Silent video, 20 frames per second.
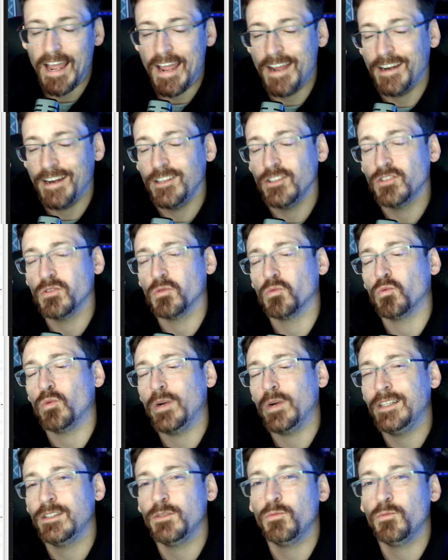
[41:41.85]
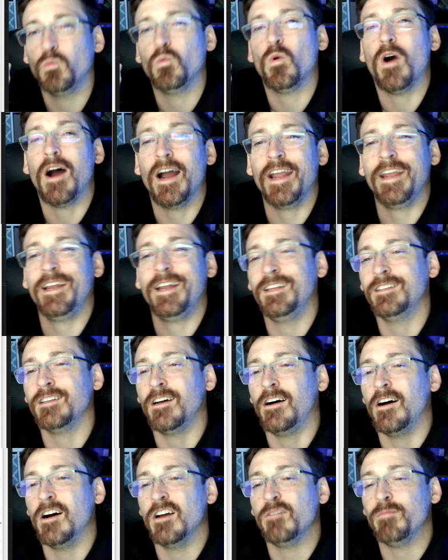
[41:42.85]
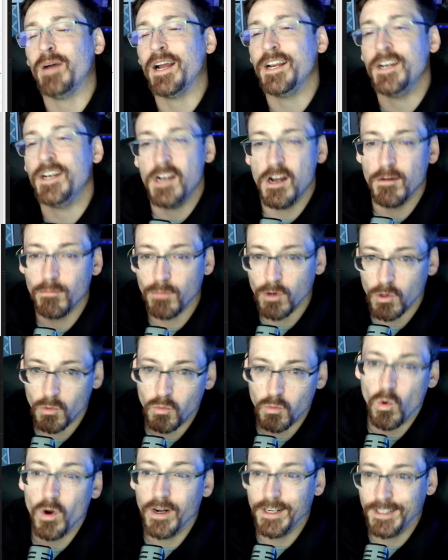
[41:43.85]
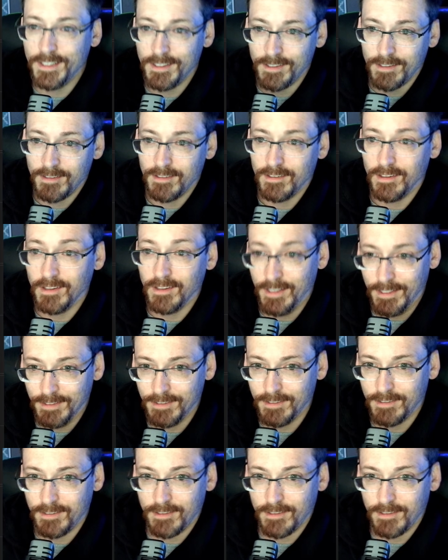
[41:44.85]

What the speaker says: and is the reason why it is on my #1 list.